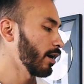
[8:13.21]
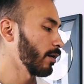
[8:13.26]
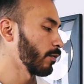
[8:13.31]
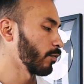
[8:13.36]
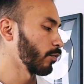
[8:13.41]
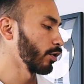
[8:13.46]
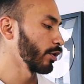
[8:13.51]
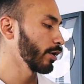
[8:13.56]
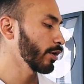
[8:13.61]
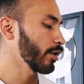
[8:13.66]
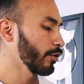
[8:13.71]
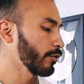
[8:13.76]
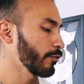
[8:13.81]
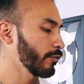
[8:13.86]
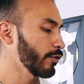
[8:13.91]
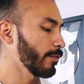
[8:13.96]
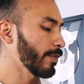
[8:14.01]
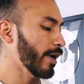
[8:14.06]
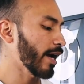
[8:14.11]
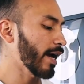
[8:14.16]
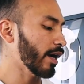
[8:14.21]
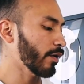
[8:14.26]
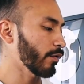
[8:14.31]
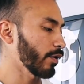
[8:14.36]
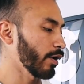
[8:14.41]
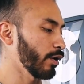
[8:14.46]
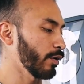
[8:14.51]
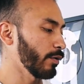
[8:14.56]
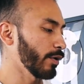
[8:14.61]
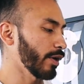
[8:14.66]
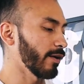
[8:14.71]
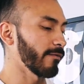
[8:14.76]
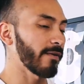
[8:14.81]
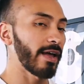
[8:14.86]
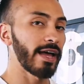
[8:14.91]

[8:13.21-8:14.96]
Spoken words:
Really goes through the background of